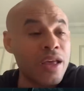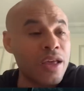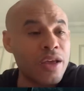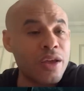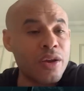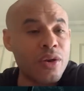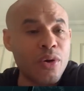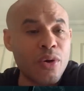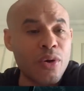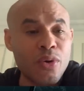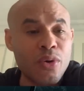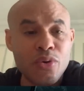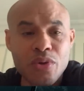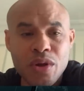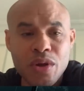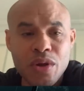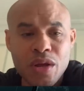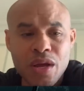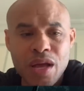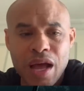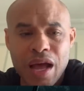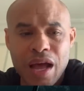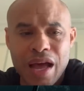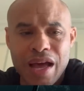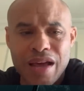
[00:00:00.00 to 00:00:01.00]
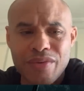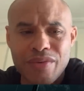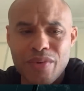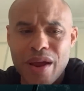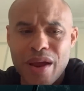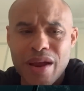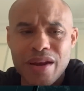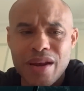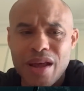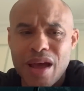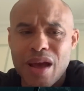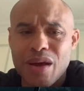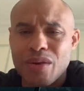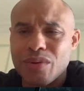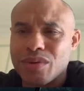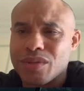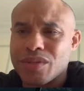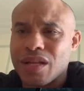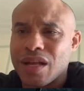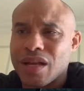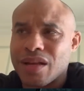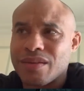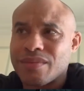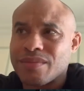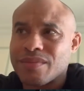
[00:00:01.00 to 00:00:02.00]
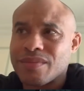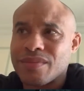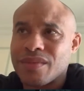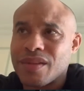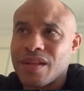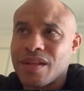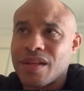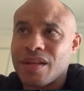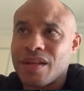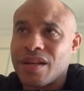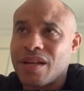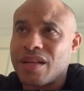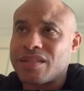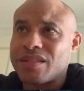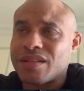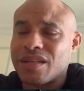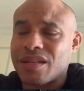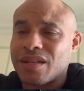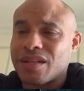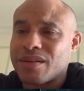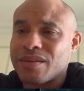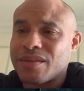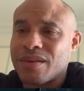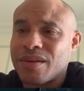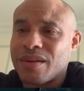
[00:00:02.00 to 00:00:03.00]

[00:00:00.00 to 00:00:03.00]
You know, and right now it's like, listen,